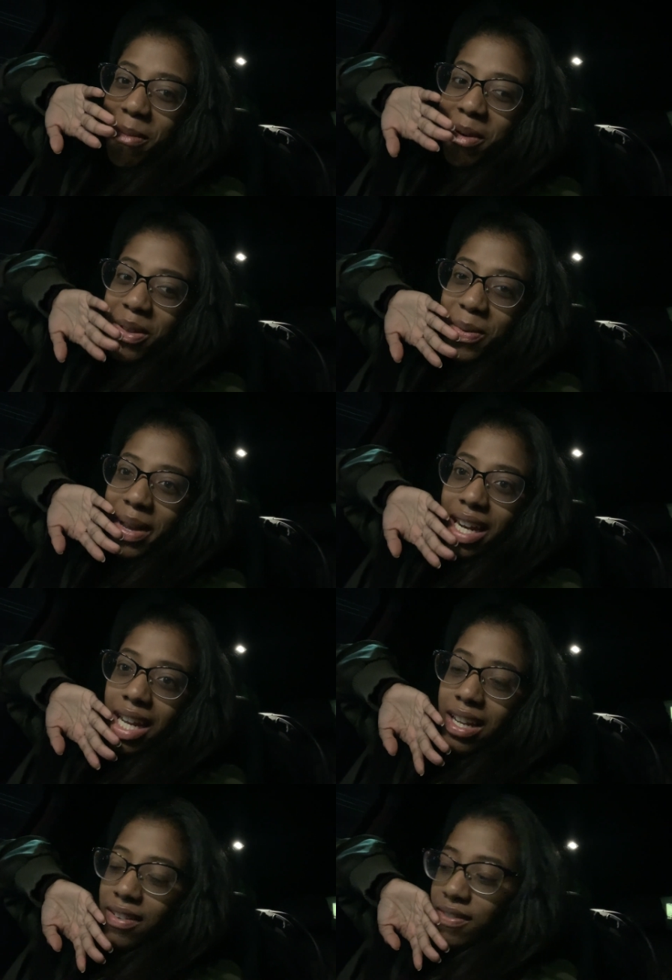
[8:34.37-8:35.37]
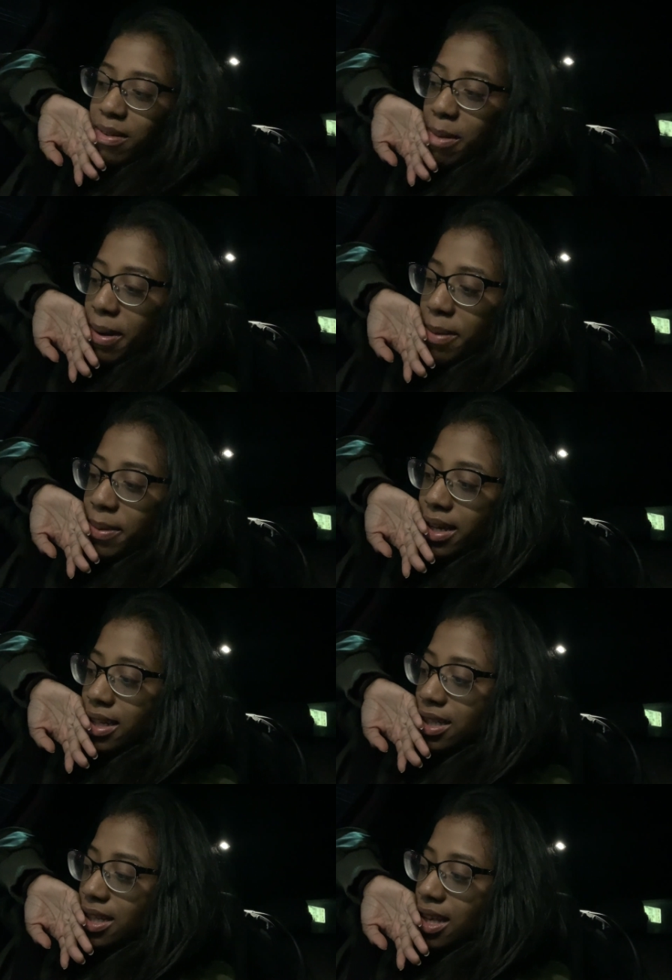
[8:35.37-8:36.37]
My brother waited for my
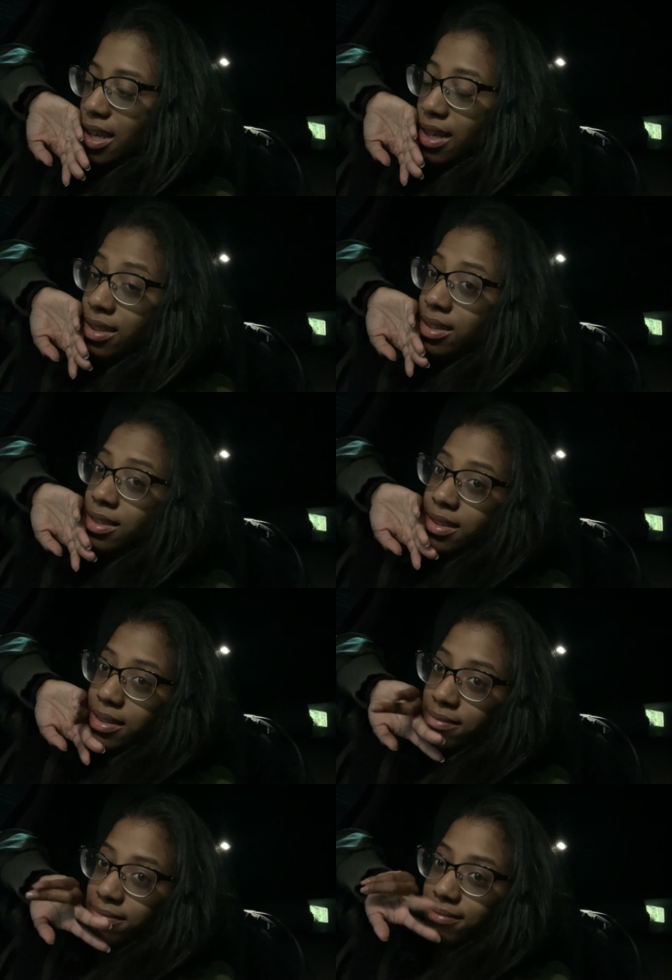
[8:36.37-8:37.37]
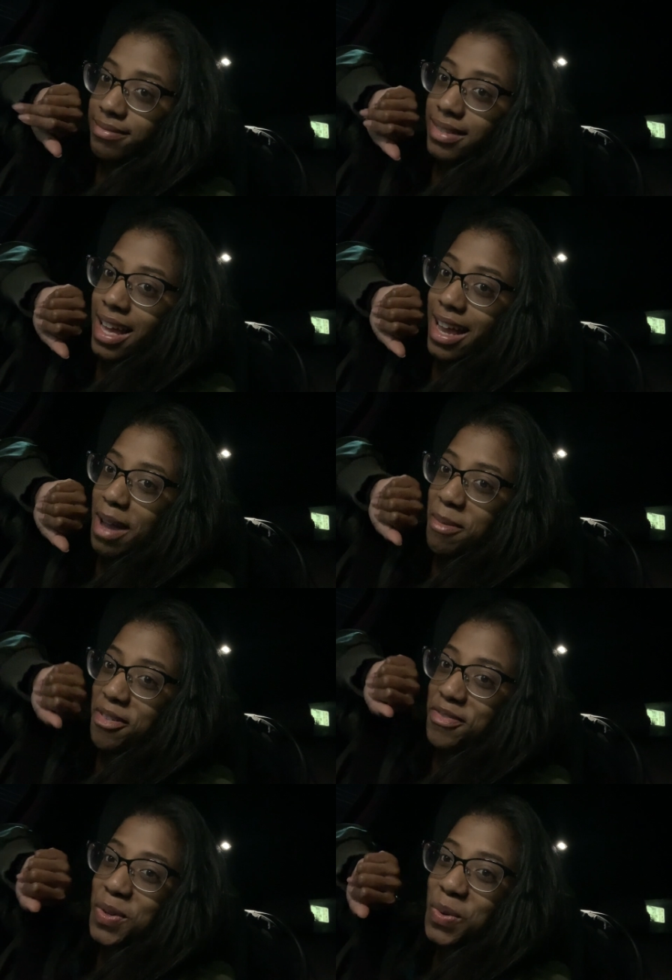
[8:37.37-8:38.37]
Popeyes and I got my
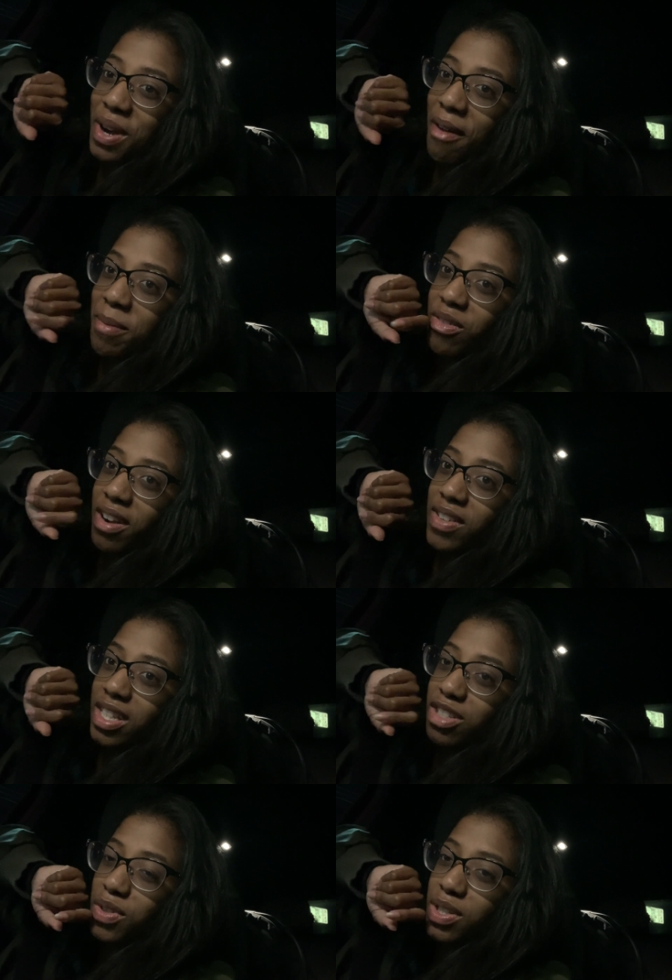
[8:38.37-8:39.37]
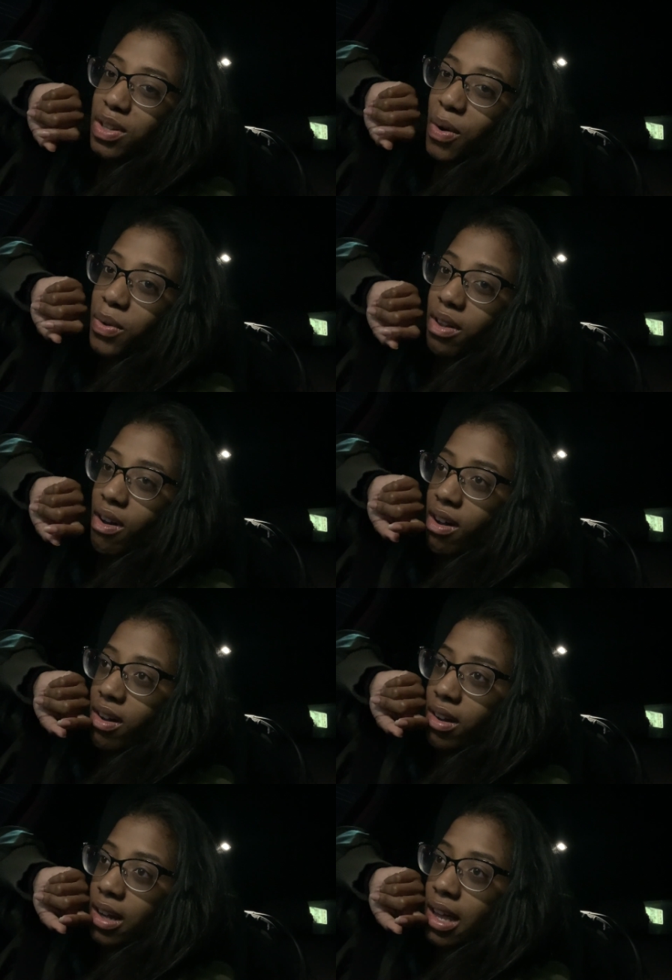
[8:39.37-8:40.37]
food. I've been craving this for so
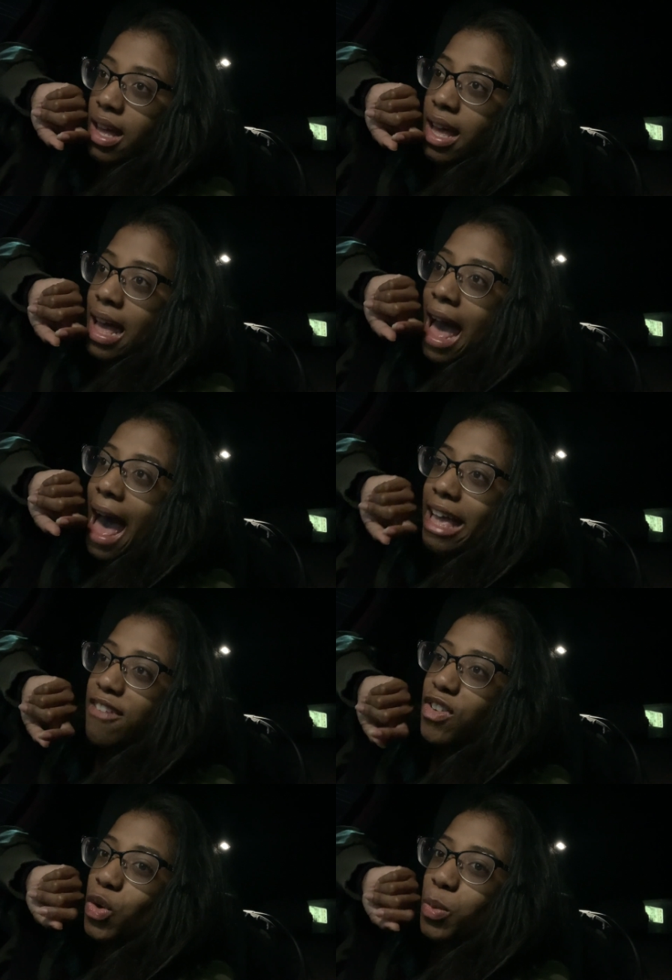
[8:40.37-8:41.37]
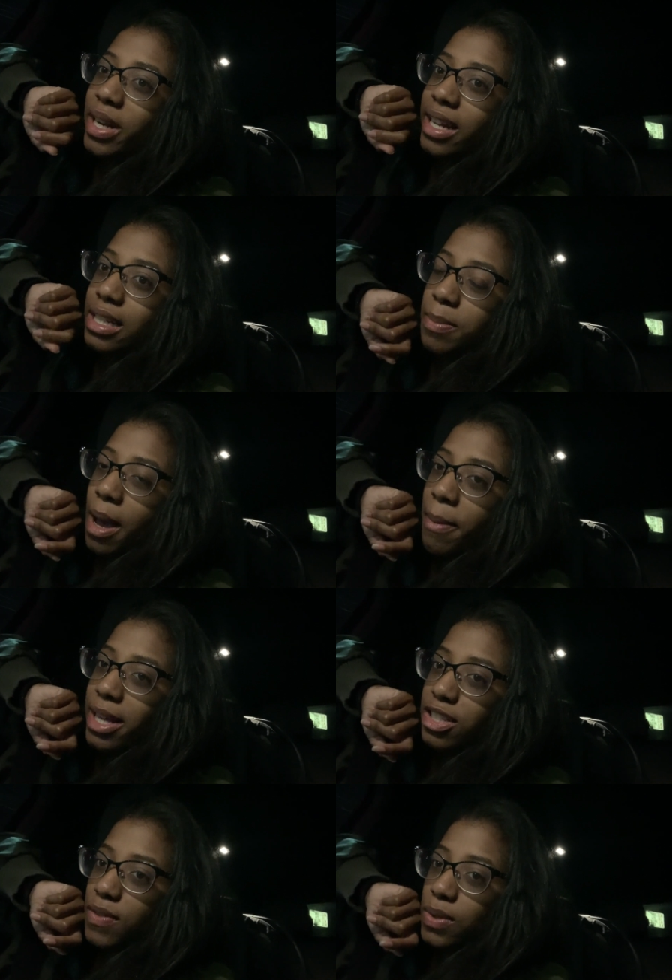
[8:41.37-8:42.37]
long. I even Uber Eats
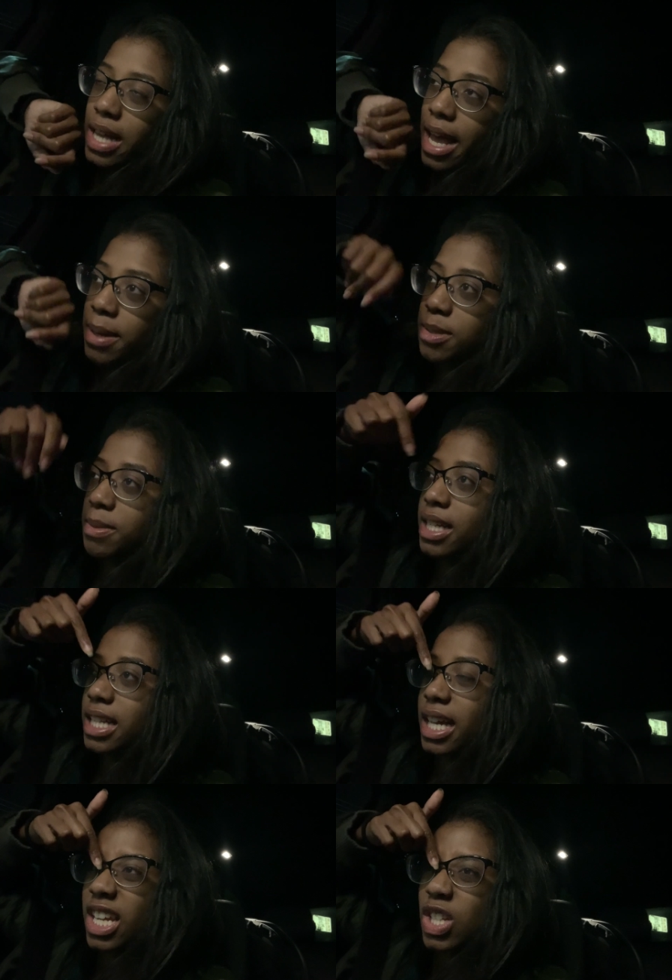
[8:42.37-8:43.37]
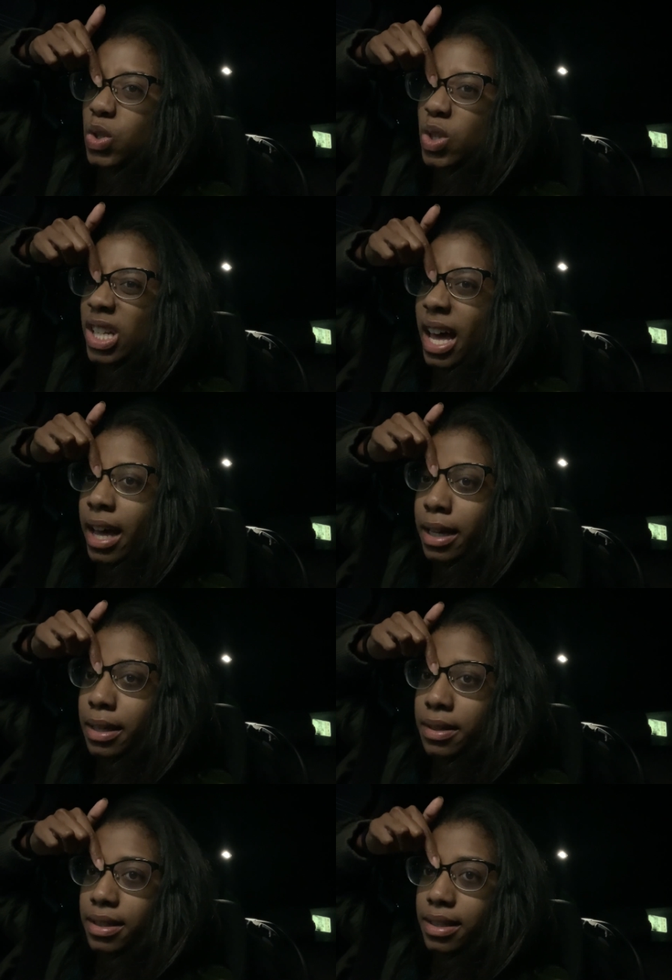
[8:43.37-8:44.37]
Popeyes a few times because I couldn't do the
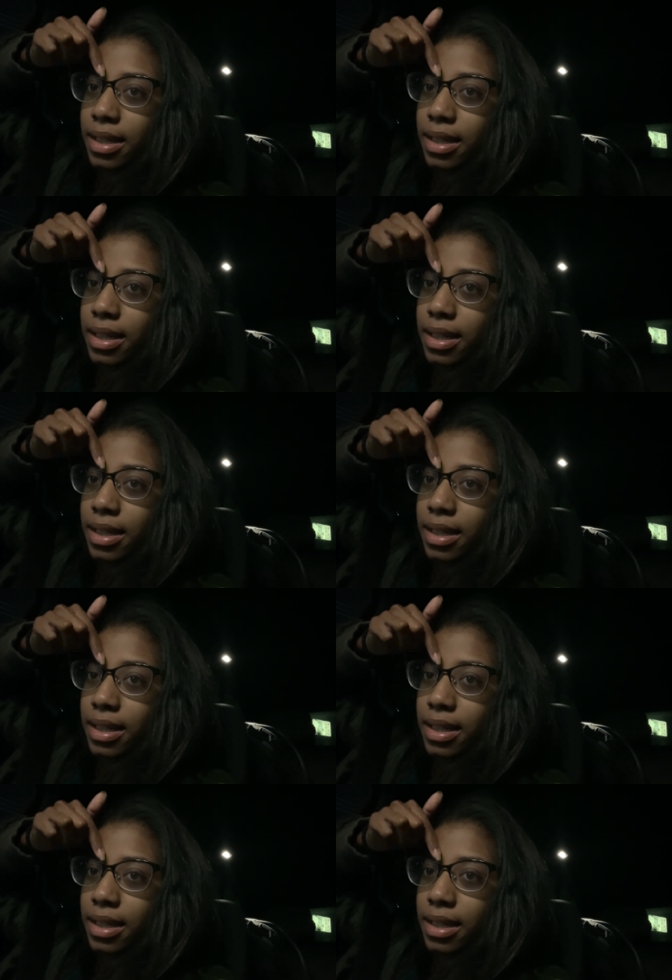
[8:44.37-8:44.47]
line.